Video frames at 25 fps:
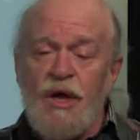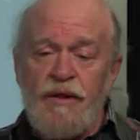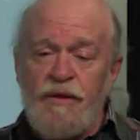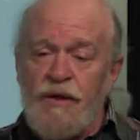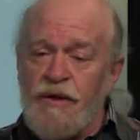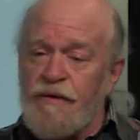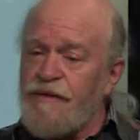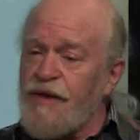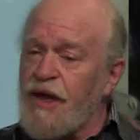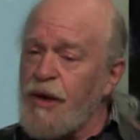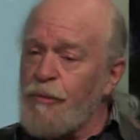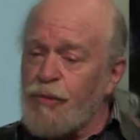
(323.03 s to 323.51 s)

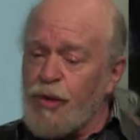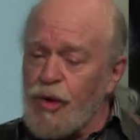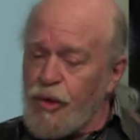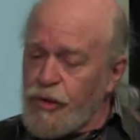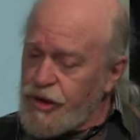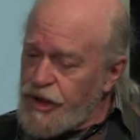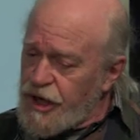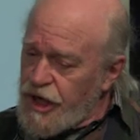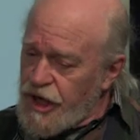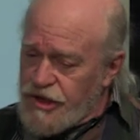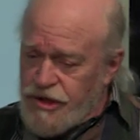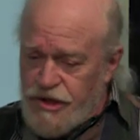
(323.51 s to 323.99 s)
that they
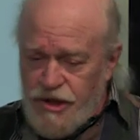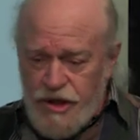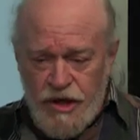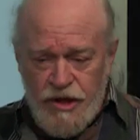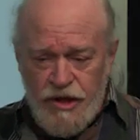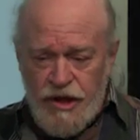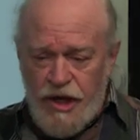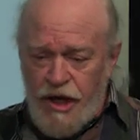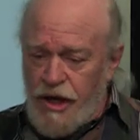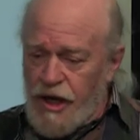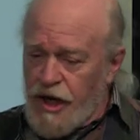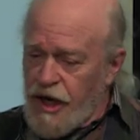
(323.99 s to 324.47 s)
protested
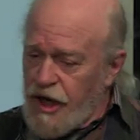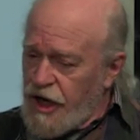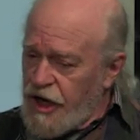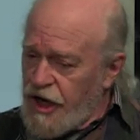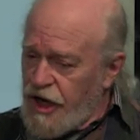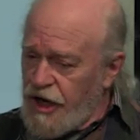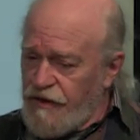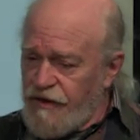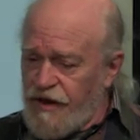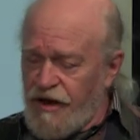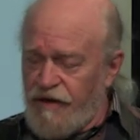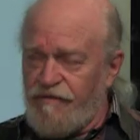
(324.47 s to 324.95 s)

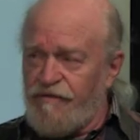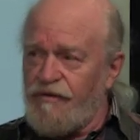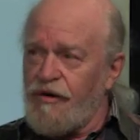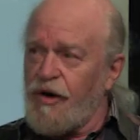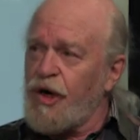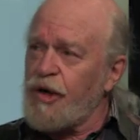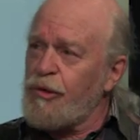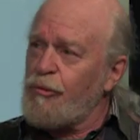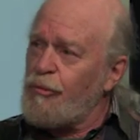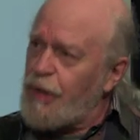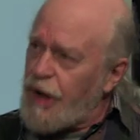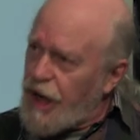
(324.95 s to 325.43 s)
and they
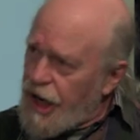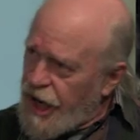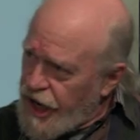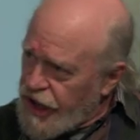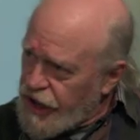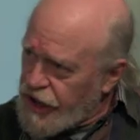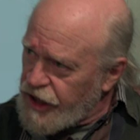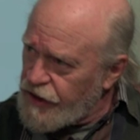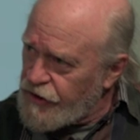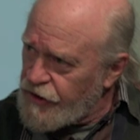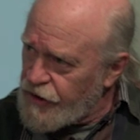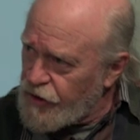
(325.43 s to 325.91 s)
fought
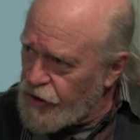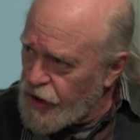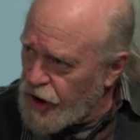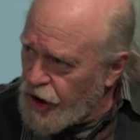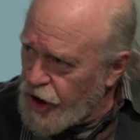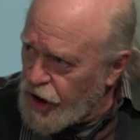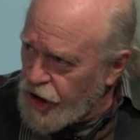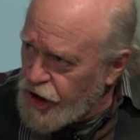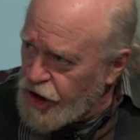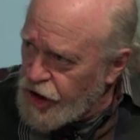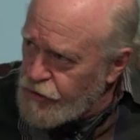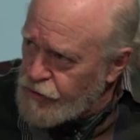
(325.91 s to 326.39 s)
back in their
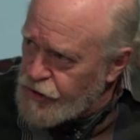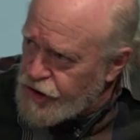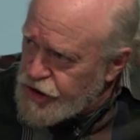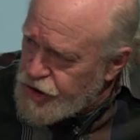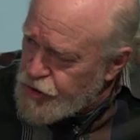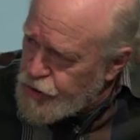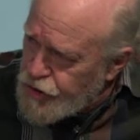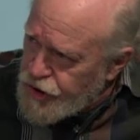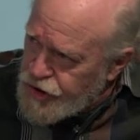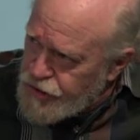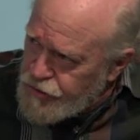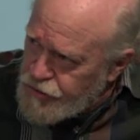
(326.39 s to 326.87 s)

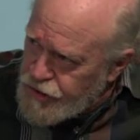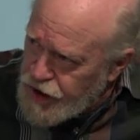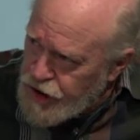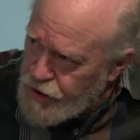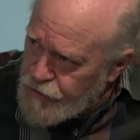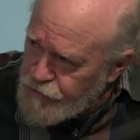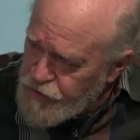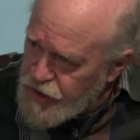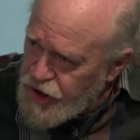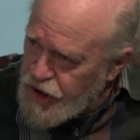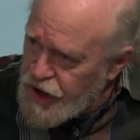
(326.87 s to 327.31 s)
arguments with me.